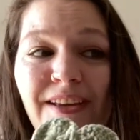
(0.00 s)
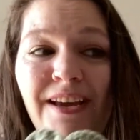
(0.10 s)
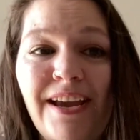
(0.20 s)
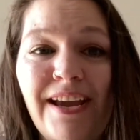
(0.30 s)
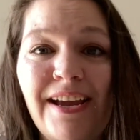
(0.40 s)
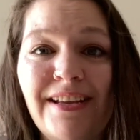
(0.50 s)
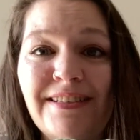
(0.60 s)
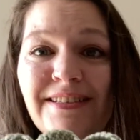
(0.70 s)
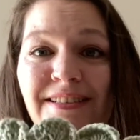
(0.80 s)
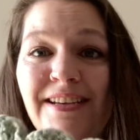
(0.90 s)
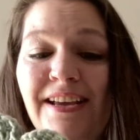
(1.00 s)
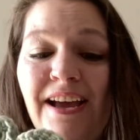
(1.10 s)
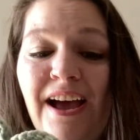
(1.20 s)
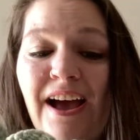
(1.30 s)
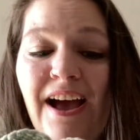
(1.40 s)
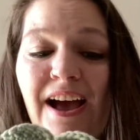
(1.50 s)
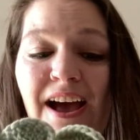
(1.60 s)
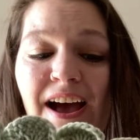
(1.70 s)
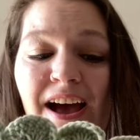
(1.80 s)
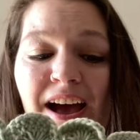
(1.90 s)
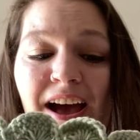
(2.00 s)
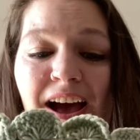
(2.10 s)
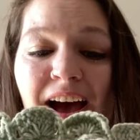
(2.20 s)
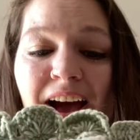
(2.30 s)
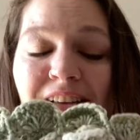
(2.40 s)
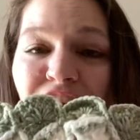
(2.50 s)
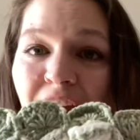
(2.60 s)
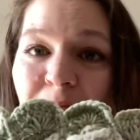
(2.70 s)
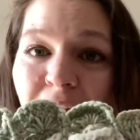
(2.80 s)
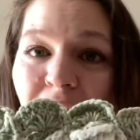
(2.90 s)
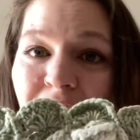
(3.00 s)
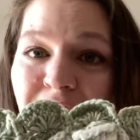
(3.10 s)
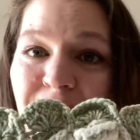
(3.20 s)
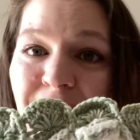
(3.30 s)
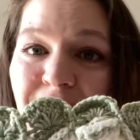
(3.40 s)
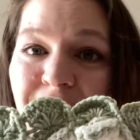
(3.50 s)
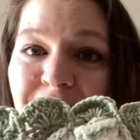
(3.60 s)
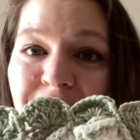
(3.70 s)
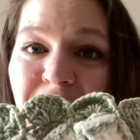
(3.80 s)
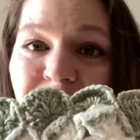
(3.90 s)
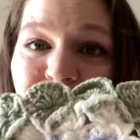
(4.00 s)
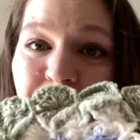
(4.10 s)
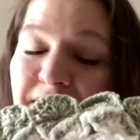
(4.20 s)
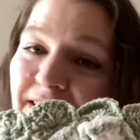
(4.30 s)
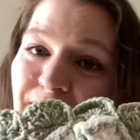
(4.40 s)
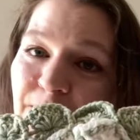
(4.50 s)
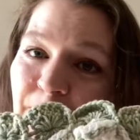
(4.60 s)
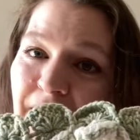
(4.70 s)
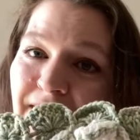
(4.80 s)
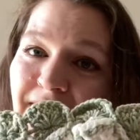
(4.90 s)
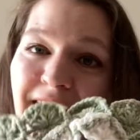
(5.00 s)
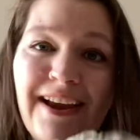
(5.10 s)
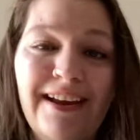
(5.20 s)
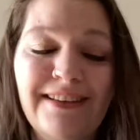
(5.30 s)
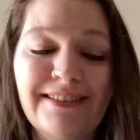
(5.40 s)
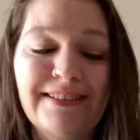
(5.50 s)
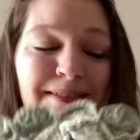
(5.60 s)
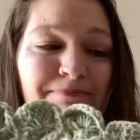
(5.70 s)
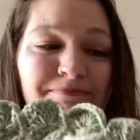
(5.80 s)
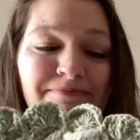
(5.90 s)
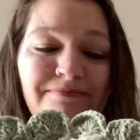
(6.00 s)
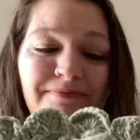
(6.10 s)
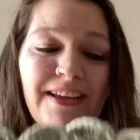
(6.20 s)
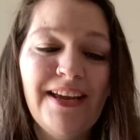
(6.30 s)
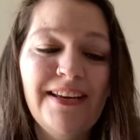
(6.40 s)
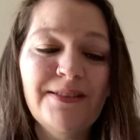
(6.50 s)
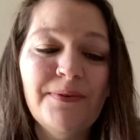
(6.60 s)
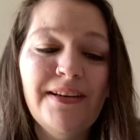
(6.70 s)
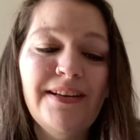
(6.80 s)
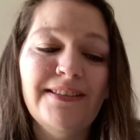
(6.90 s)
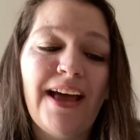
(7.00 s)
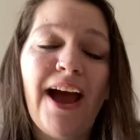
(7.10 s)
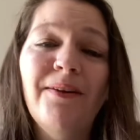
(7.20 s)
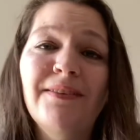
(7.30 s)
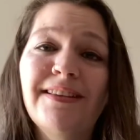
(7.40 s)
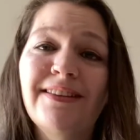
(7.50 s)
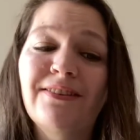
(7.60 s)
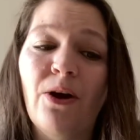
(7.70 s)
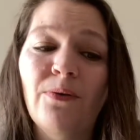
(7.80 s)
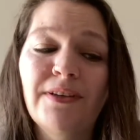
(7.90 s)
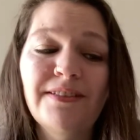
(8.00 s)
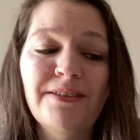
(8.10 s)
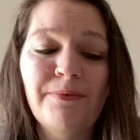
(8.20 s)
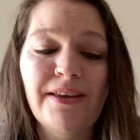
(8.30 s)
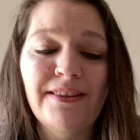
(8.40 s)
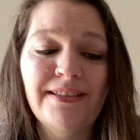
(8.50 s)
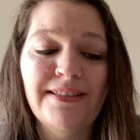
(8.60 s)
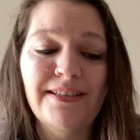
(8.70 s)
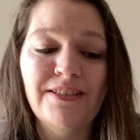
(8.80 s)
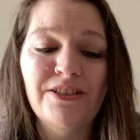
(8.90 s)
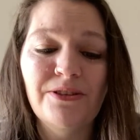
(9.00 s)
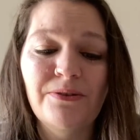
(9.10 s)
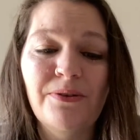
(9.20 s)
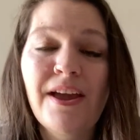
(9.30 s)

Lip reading: and I tried my hardest with this and mistakes were made, and it is what it is. I was going to make this into